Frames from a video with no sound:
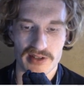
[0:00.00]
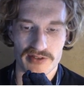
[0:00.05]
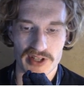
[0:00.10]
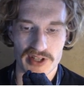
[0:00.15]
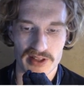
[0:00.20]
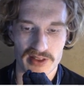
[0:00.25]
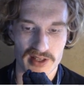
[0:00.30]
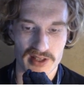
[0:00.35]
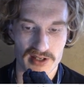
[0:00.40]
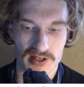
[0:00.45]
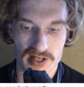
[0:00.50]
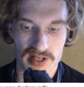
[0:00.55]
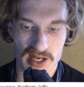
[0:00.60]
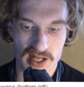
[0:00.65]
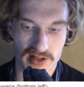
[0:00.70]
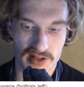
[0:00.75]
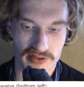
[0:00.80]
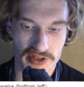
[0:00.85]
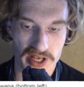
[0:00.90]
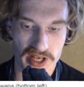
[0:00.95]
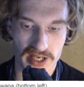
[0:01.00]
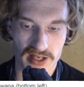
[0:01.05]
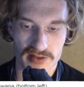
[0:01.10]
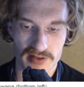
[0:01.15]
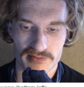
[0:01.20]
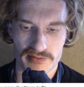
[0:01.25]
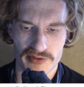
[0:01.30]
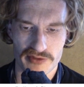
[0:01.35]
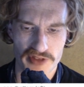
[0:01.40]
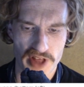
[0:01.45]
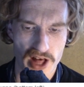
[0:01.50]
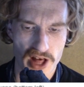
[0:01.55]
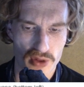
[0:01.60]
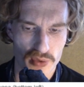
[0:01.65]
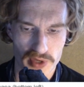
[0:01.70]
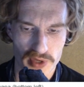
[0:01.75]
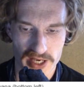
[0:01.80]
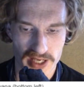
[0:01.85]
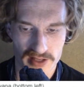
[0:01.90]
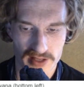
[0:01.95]
that the talvik
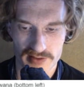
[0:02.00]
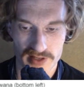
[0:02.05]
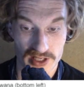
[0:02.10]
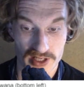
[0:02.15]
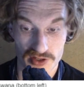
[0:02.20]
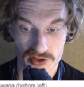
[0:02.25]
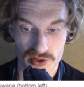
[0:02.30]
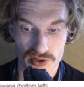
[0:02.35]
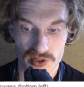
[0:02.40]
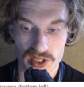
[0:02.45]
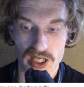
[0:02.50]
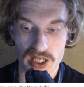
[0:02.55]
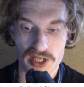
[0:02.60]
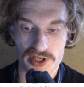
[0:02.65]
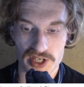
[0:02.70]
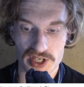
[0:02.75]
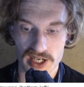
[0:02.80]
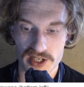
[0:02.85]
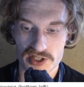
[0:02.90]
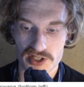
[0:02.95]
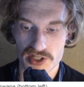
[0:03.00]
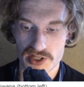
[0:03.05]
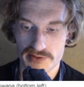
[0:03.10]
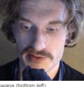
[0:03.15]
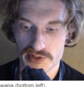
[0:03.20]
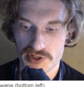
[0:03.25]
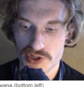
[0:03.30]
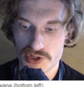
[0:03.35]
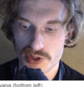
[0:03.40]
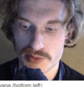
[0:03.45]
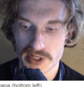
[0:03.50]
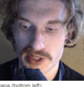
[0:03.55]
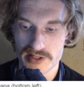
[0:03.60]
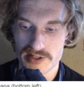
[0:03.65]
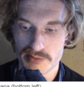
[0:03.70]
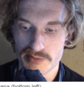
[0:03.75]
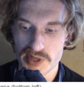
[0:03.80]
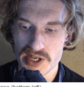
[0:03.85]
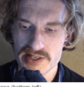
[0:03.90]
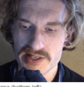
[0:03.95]
thalwik i don't know junction of the Chobe and
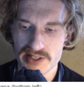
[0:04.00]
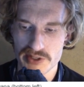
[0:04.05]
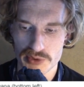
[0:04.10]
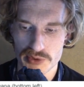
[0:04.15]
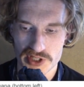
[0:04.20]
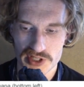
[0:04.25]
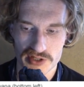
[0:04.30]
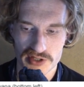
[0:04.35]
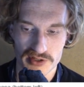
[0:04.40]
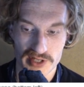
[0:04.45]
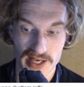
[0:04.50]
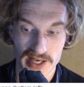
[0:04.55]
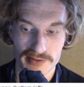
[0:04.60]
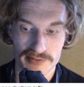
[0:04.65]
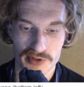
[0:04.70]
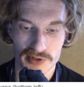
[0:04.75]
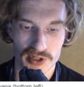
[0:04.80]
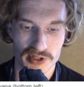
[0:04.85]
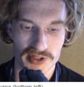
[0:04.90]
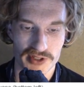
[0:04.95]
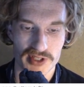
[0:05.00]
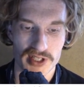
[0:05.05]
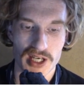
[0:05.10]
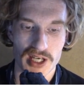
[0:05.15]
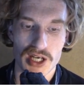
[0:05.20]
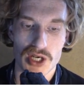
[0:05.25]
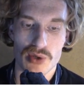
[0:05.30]
zambezi which today falls